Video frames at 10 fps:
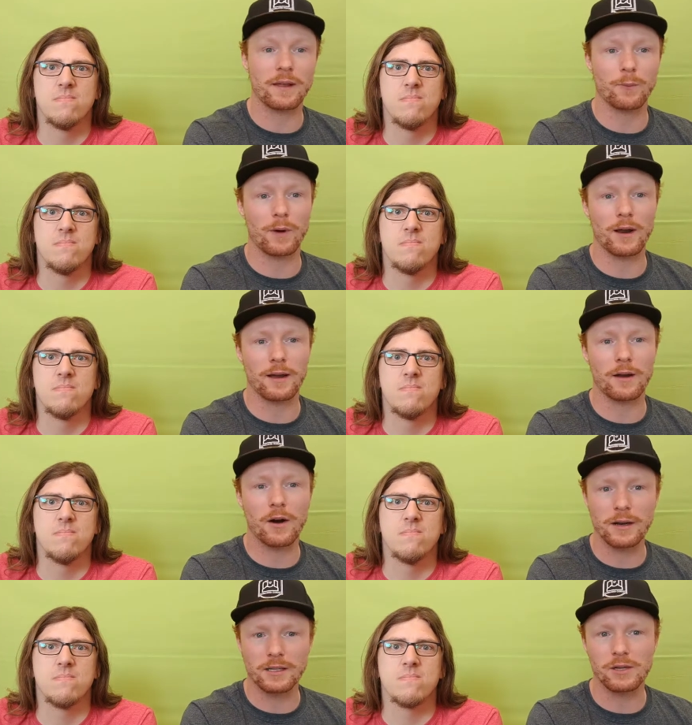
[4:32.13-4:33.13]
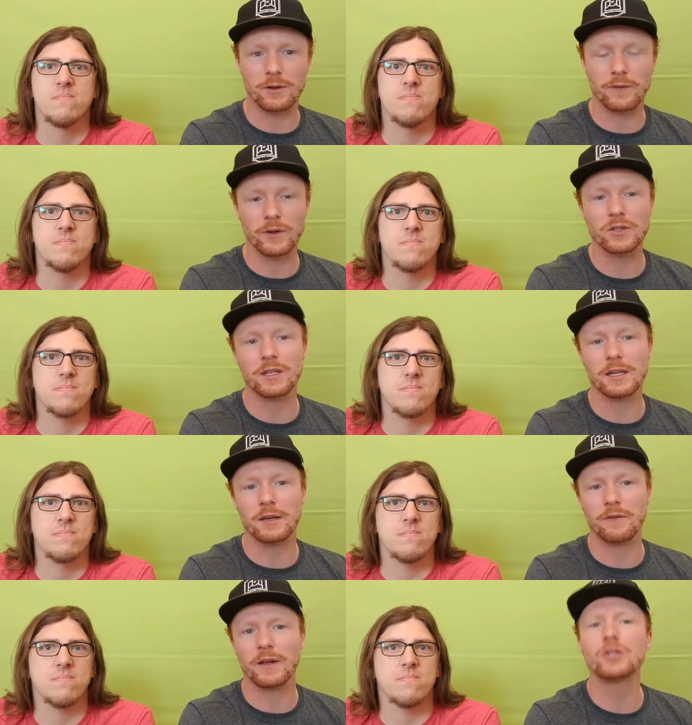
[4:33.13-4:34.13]
Speaker 1: And then when I got into
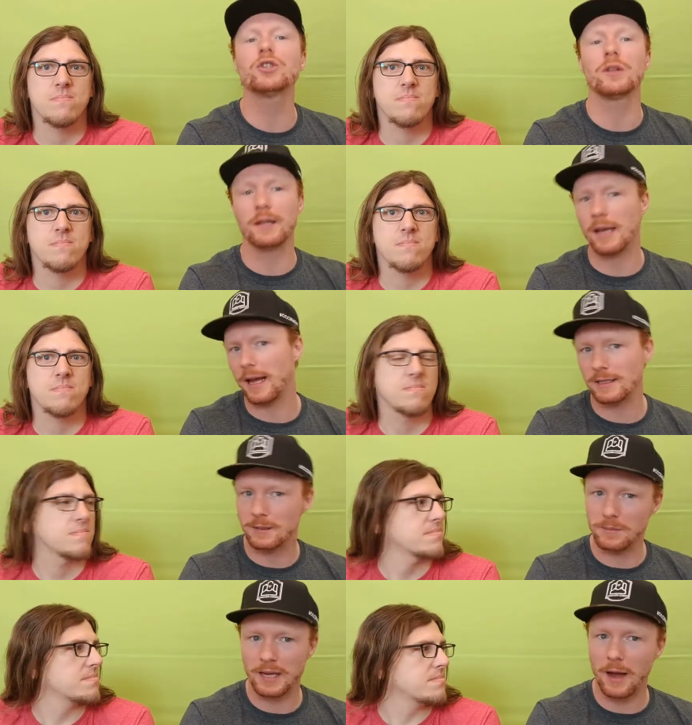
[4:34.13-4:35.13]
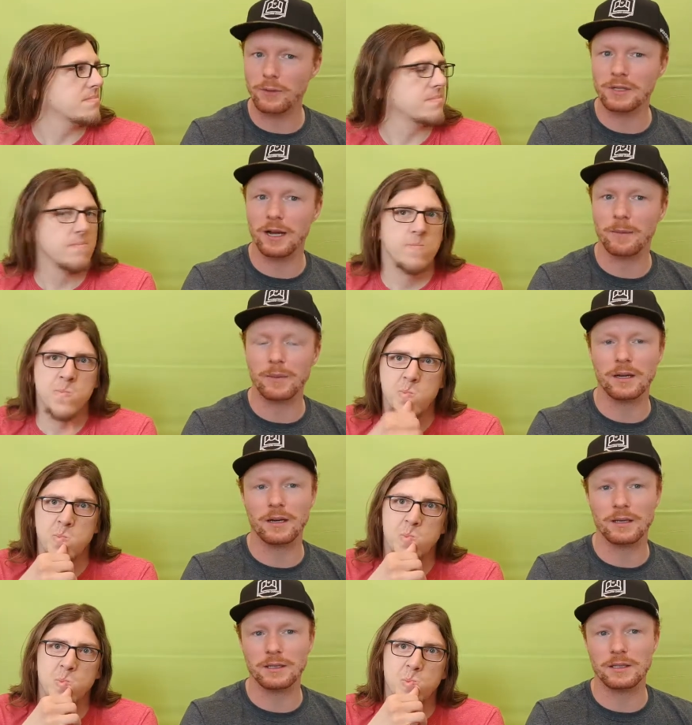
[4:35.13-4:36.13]
university and eventually had some downtime
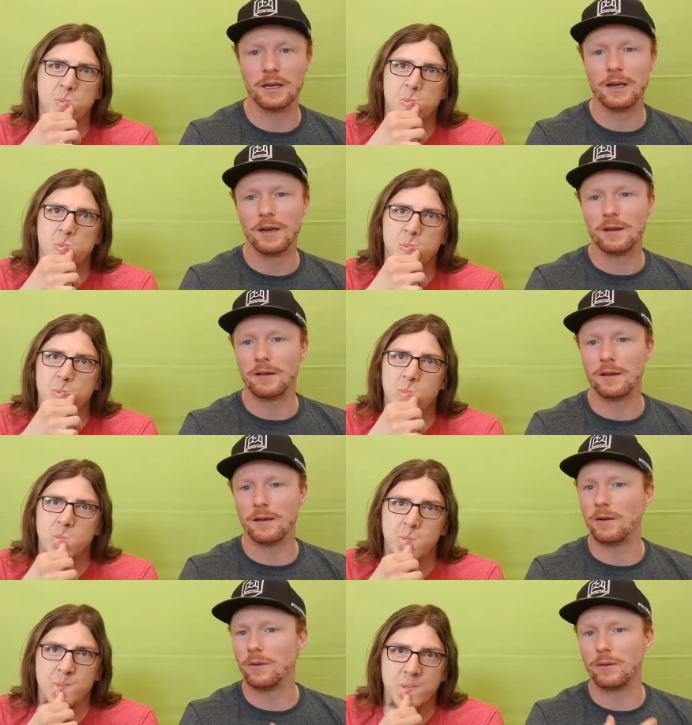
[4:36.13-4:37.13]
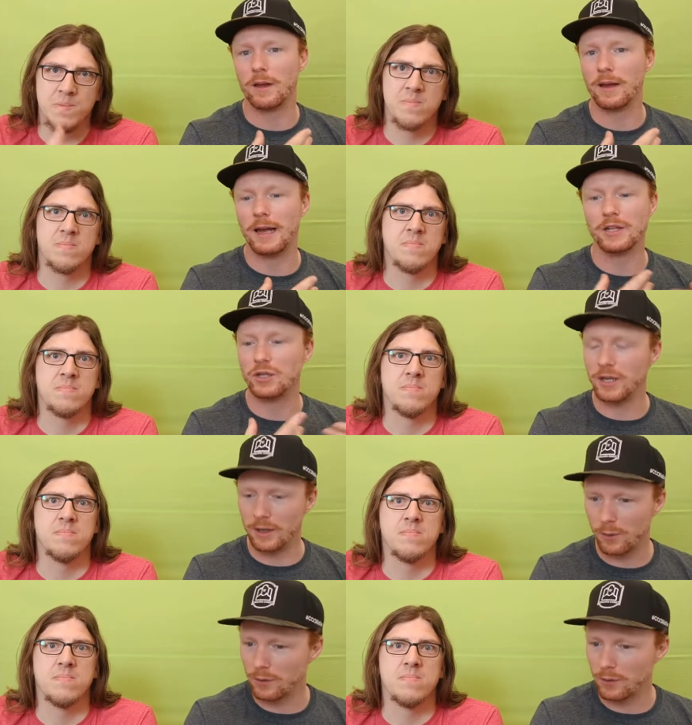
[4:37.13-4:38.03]
because, you know, like as you get